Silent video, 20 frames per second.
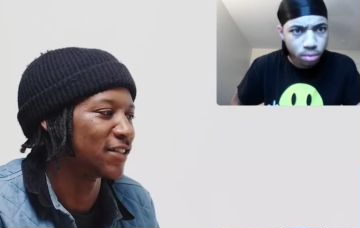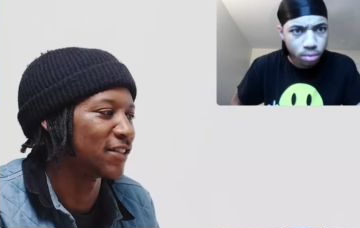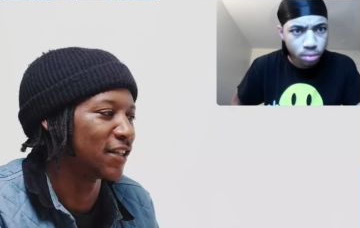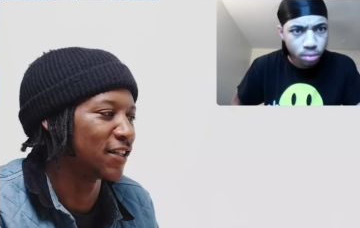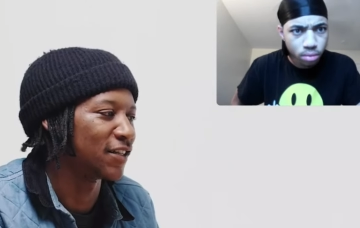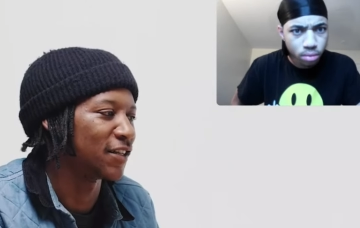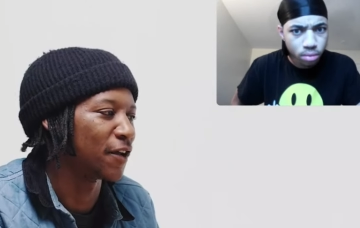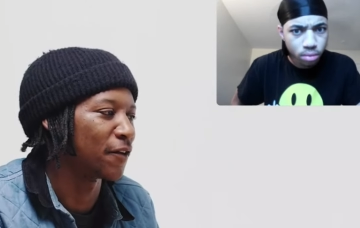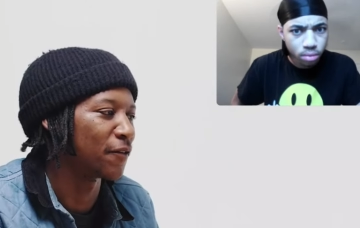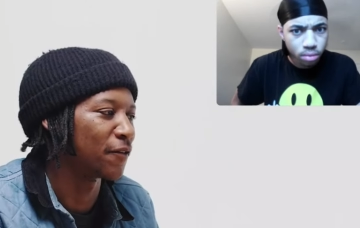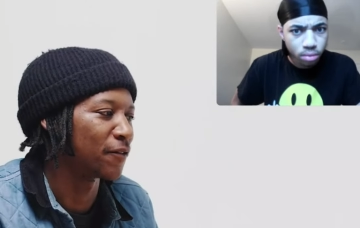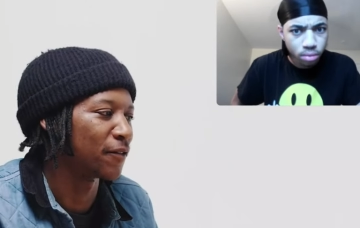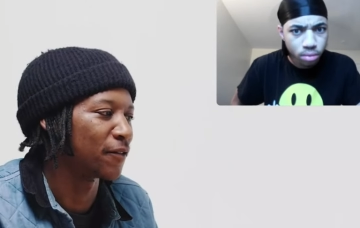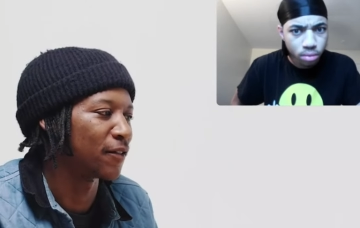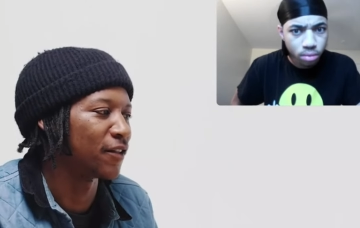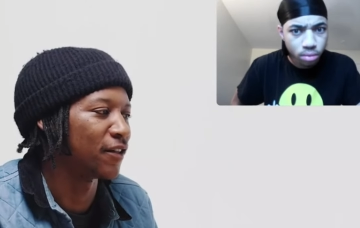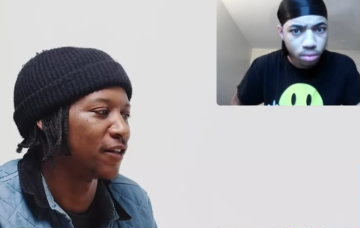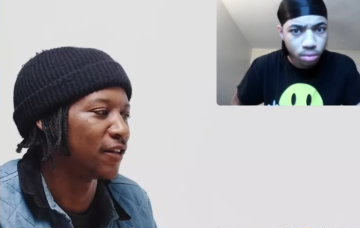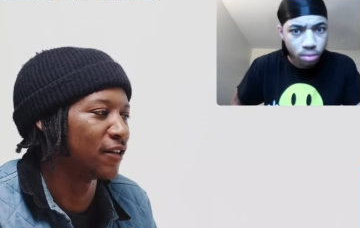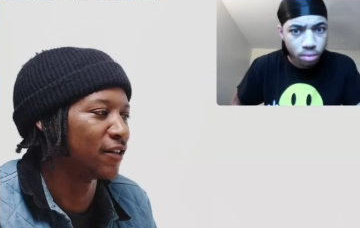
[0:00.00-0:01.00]
Speaker 1: I say
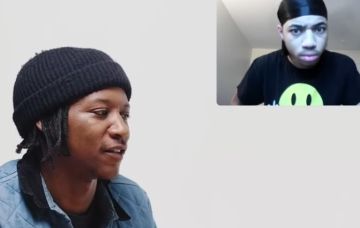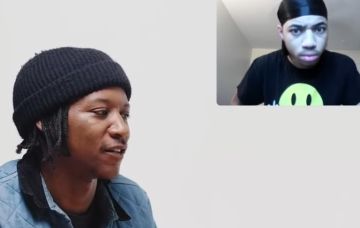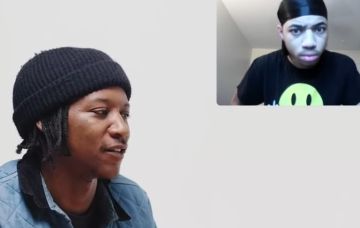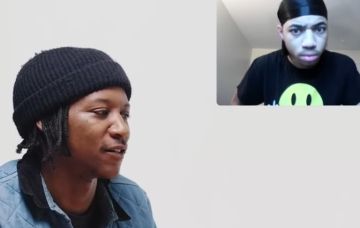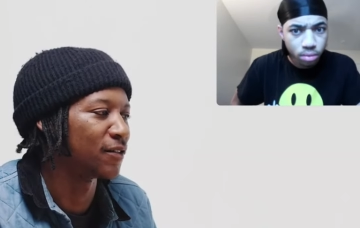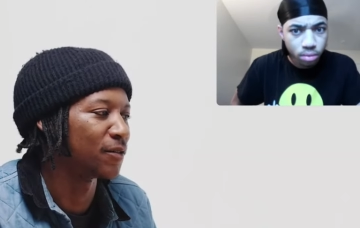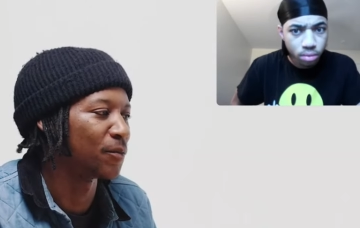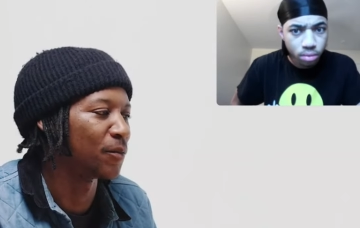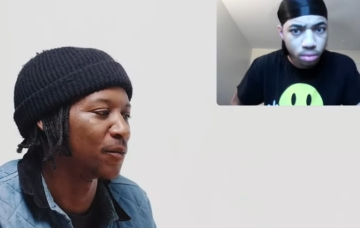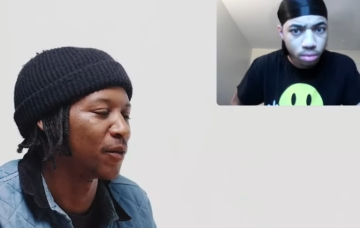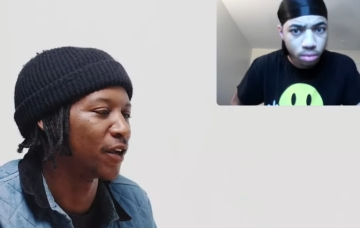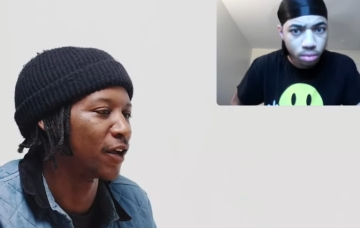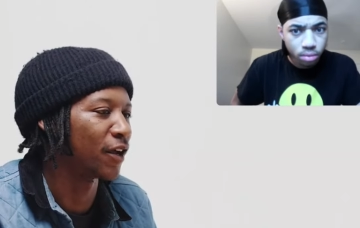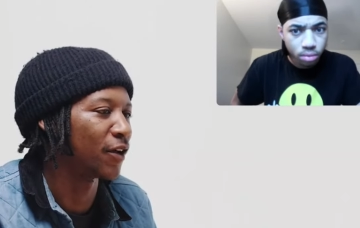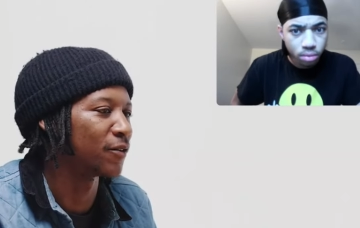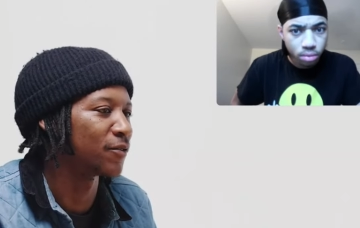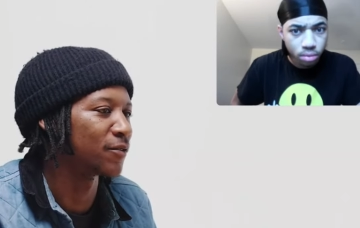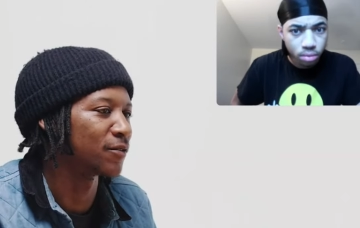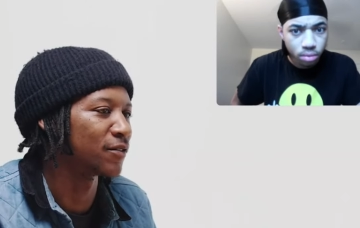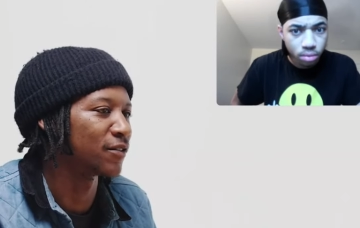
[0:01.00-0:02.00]
definitely bring
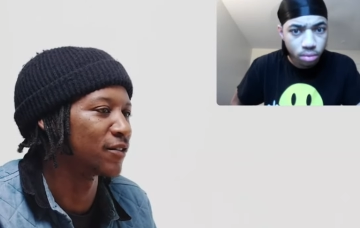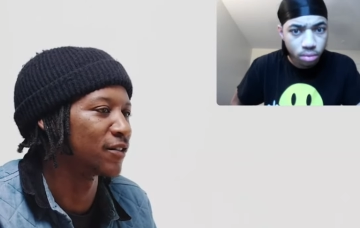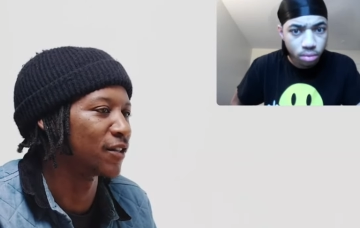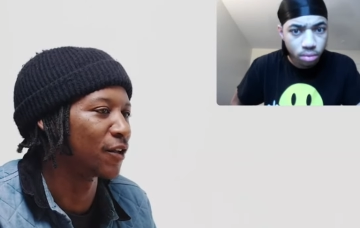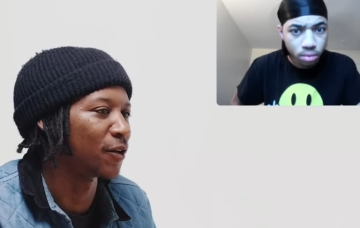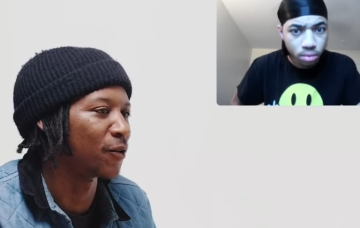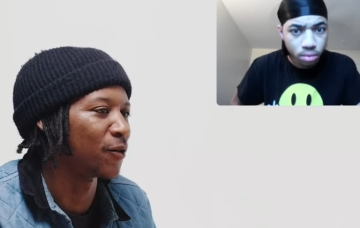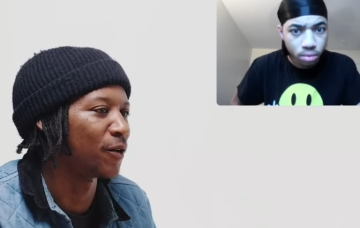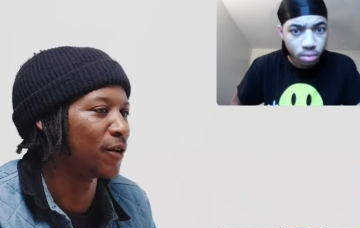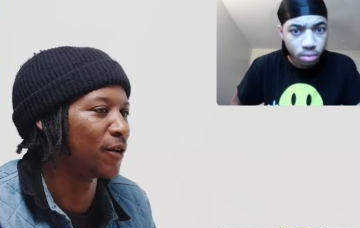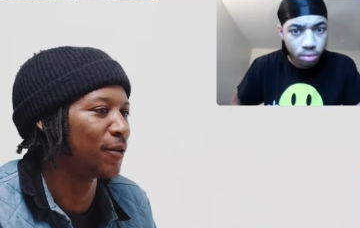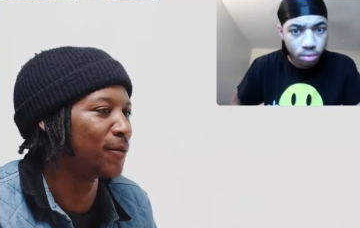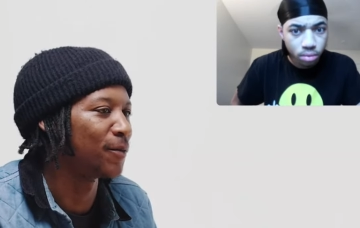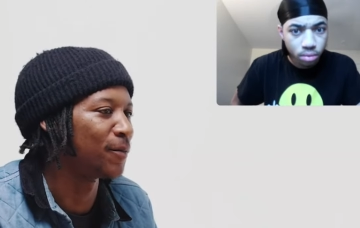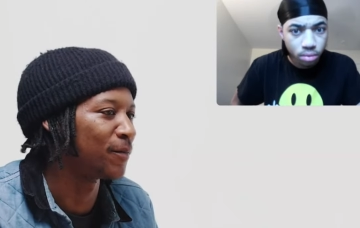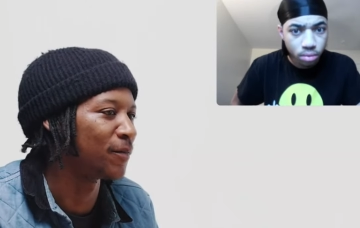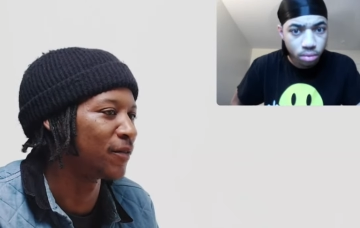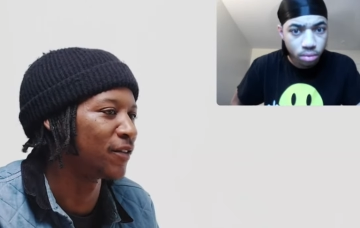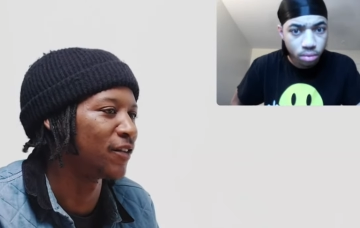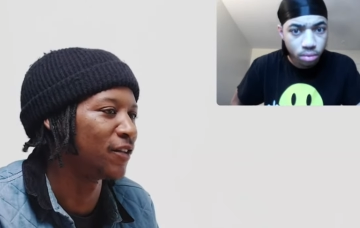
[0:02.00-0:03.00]
out the
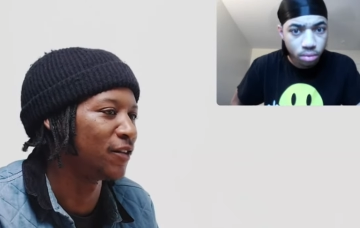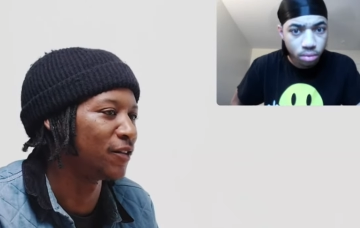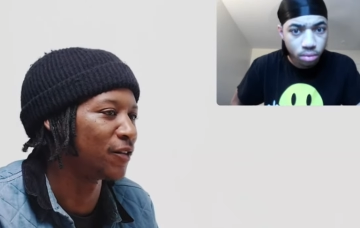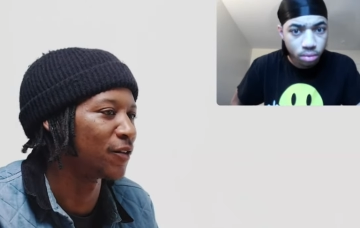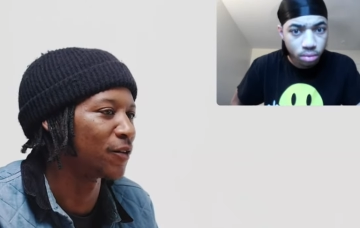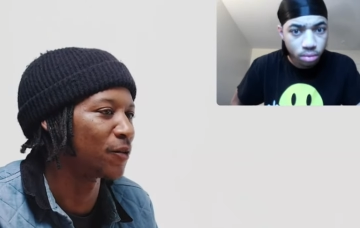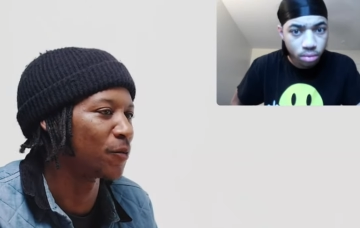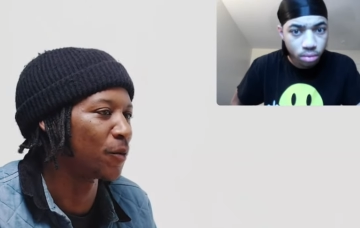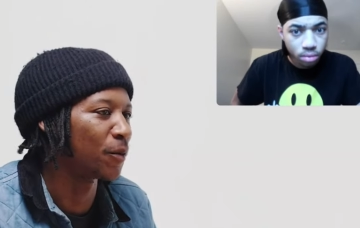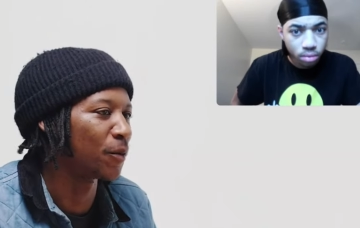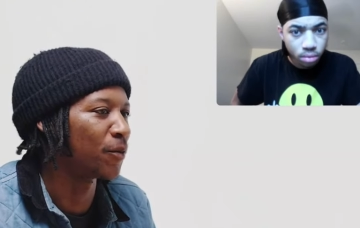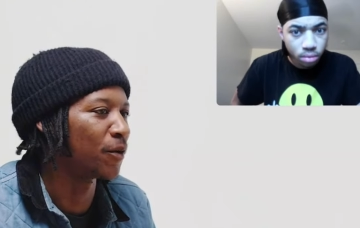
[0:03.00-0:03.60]
cream, you know, the